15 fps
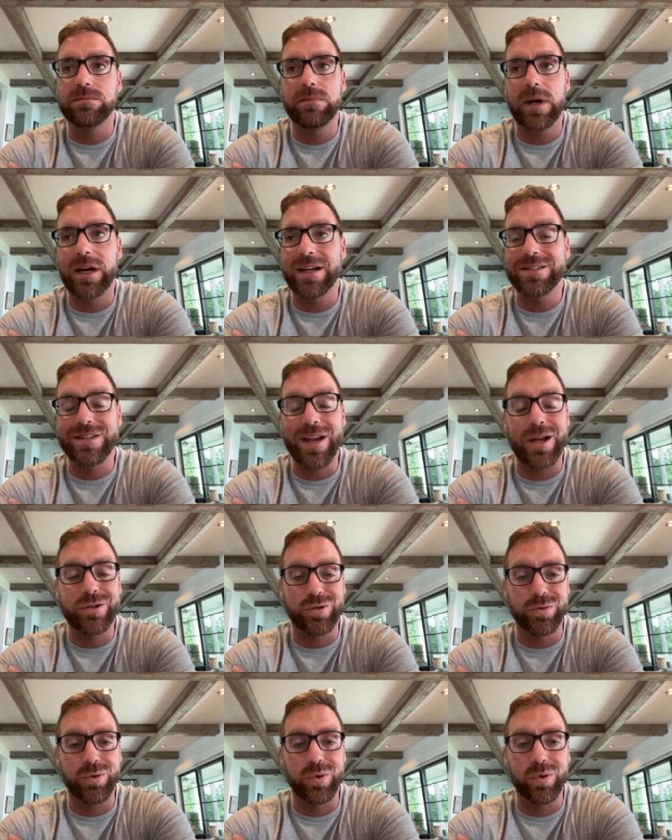
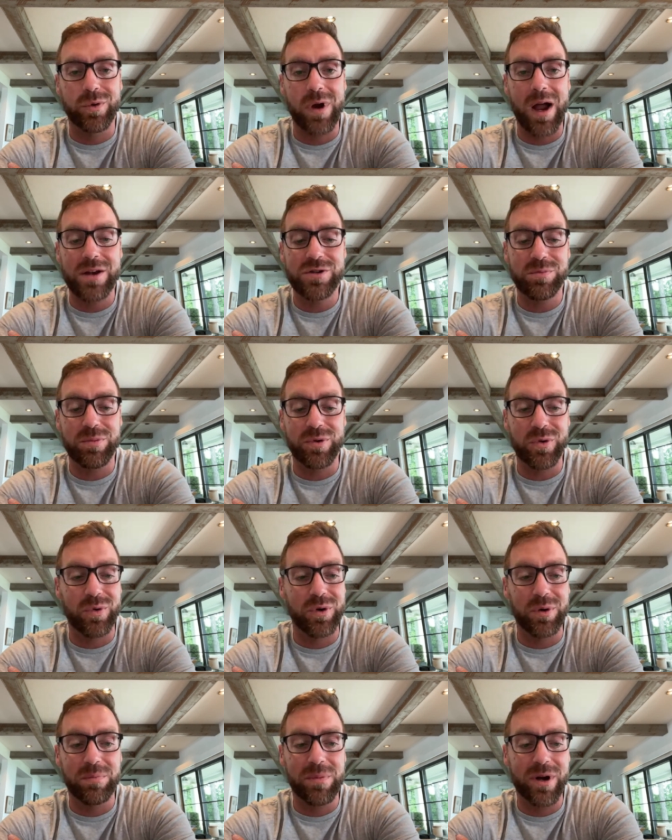
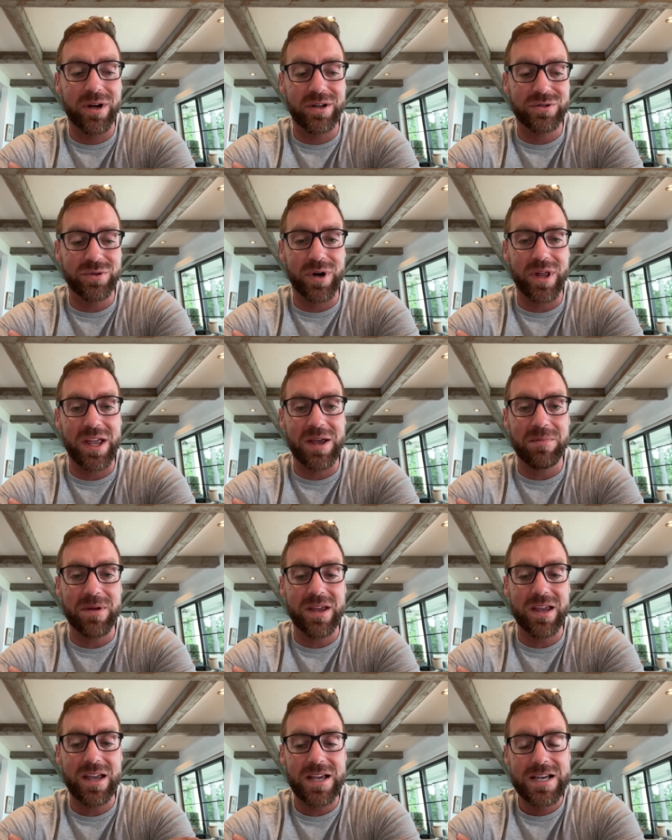entrepreneurial bug sort of hit
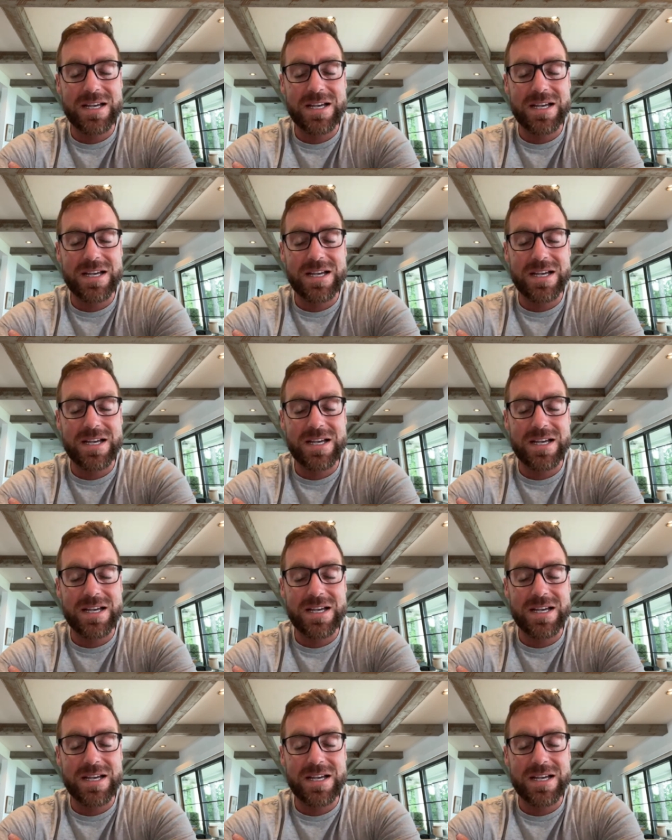me.